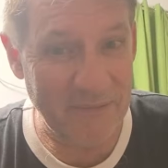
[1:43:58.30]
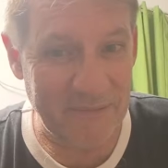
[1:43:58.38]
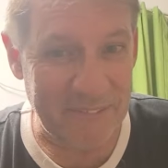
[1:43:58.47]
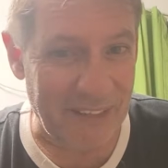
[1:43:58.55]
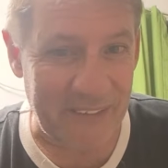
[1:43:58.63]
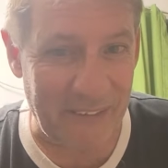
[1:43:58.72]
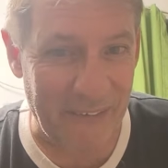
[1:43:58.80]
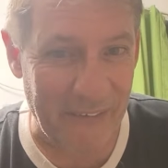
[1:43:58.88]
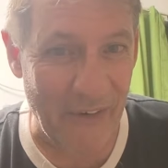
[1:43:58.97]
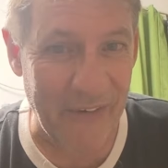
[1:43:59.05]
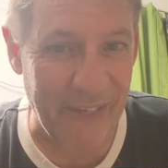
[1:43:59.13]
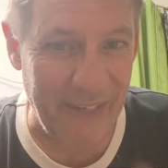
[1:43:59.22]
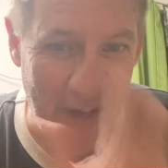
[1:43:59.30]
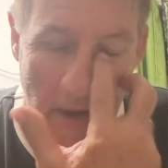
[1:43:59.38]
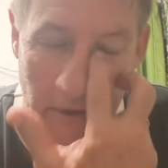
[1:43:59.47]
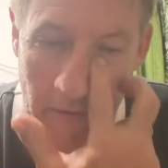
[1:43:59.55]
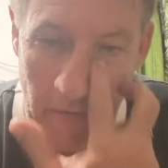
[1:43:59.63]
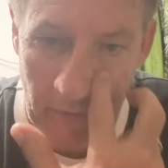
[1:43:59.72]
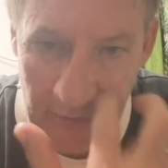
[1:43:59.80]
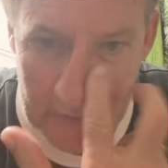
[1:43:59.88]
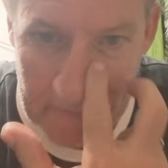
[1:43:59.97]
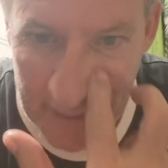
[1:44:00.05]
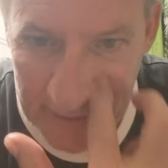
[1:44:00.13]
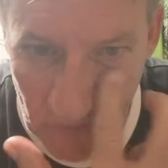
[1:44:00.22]
Got a karaoke going on in the
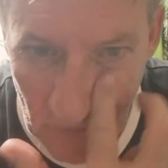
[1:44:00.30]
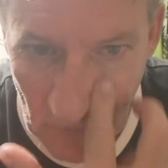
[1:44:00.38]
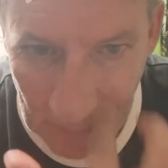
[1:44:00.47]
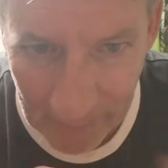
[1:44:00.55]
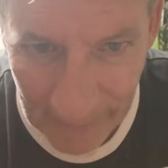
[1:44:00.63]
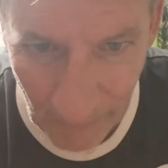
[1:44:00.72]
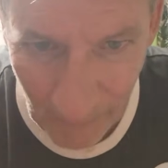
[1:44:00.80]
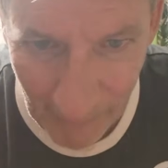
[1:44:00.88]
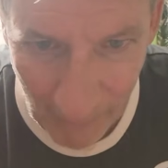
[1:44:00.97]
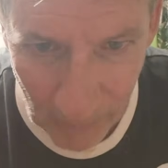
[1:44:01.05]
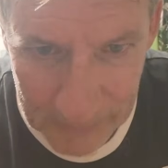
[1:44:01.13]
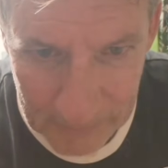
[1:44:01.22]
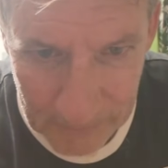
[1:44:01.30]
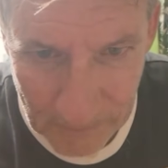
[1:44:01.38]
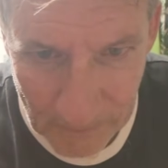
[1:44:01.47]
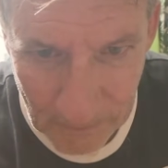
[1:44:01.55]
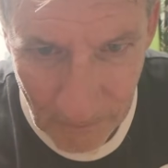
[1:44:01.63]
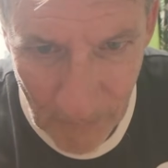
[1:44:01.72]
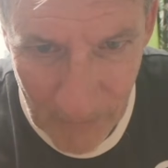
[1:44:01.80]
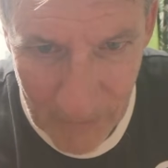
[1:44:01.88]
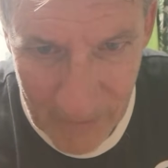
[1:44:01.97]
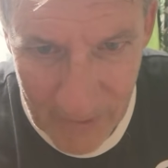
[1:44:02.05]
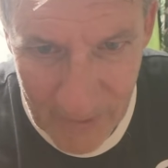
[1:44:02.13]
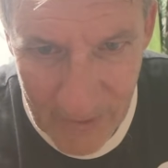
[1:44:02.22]
bedroom. Wow.
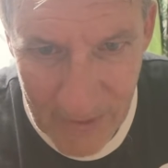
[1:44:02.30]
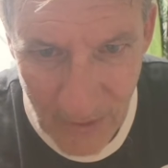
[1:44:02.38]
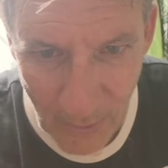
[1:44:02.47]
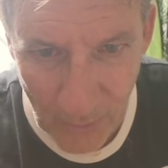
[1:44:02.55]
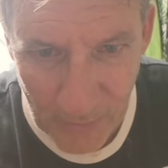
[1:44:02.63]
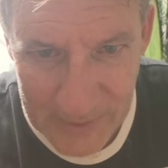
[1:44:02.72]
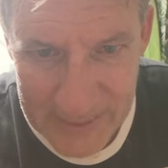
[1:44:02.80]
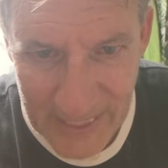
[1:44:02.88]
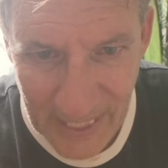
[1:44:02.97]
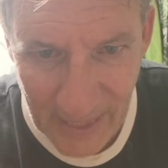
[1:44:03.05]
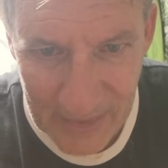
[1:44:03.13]
Slow things down is